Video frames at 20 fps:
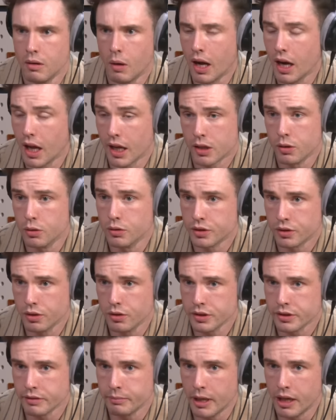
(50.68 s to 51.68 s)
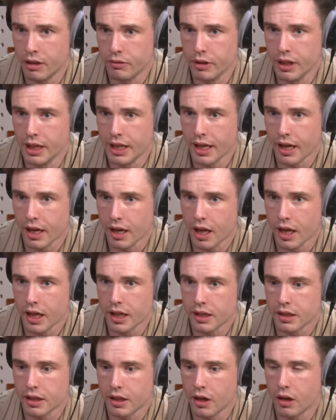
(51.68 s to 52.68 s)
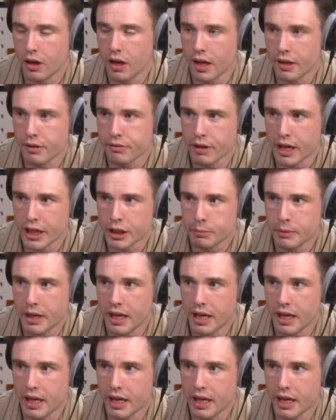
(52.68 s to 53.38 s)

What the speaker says: I like all sorts of metal, really. I like, you know, I like thrash